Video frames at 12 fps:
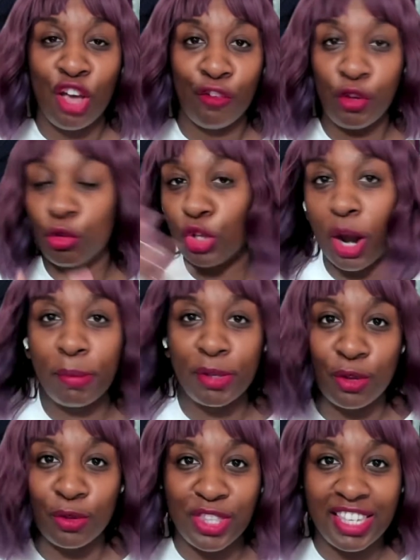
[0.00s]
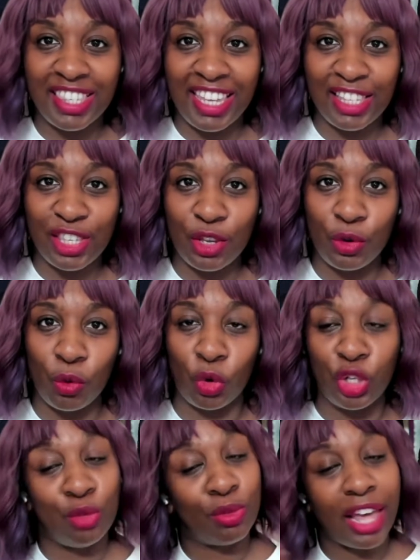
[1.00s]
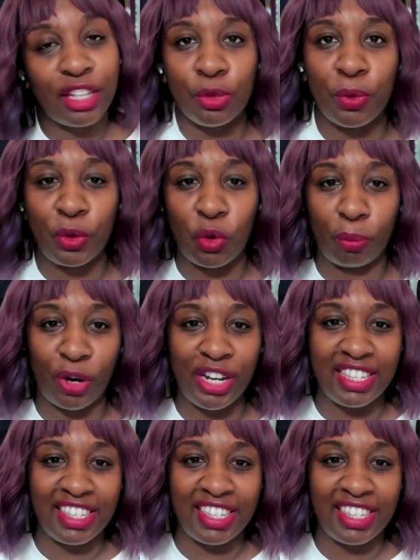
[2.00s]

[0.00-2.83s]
future episodes this season or you'd like to incorporate in